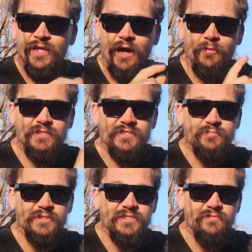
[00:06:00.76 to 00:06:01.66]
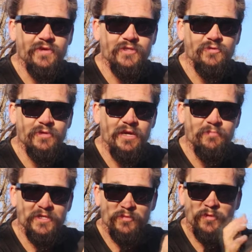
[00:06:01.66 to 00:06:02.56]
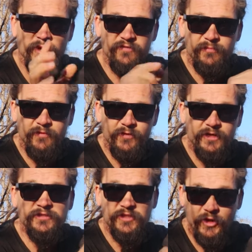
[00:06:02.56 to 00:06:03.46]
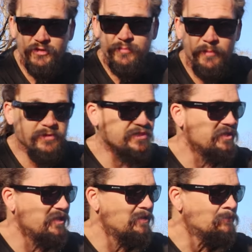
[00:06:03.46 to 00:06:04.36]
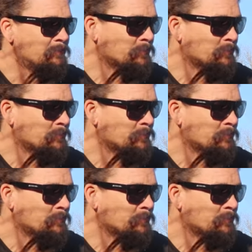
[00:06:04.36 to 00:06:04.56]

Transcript: I wasn't specific to keep this one away from everyone else, the ghost peppers I did.